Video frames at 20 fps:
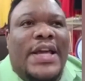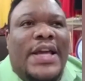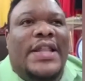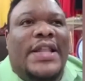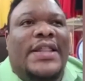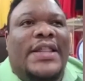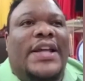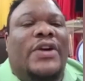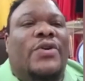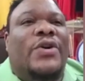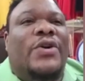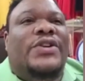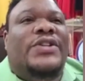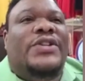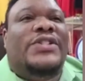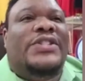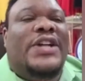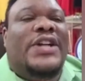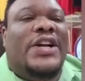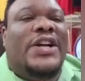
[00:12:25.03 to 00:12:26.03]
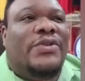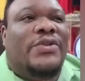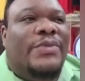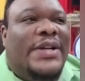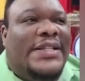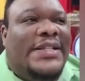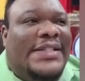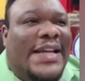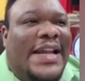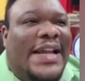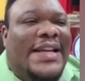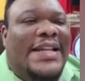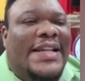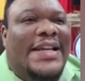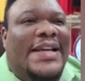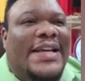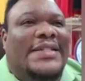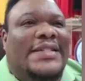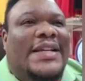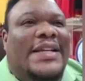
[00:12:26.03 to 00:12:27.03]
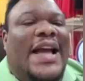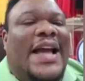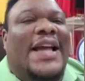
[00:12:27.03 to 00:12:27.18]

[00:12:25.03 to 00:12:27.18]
they're going to start to retaliate,